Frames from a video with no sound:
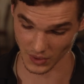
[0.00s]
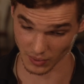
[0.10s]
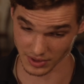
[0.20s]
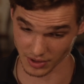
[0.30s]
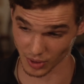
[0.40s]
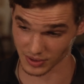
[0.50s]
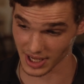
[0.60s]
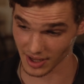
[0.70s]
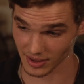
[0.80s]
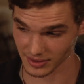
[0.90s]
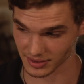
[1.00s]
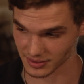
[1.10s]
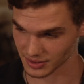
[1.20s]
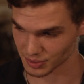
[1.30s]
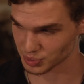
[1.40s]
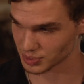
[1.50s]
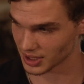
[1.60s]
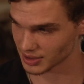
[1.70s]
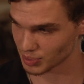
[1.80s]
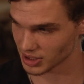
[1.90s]
You went to the motel and you
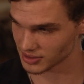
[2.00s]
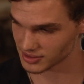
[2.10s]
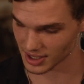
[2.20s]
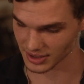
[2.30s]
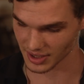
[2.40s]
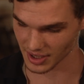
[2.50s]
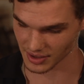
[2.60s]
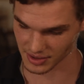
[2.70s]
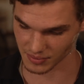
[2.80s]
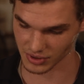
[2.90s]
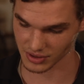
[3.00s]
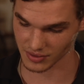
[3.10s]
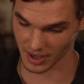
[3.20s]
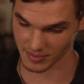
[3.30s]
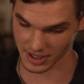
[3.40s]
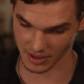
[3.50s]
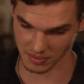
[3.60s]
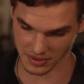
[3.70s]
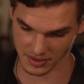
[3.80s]
brought the pills Dr. Harrison prescribed to help you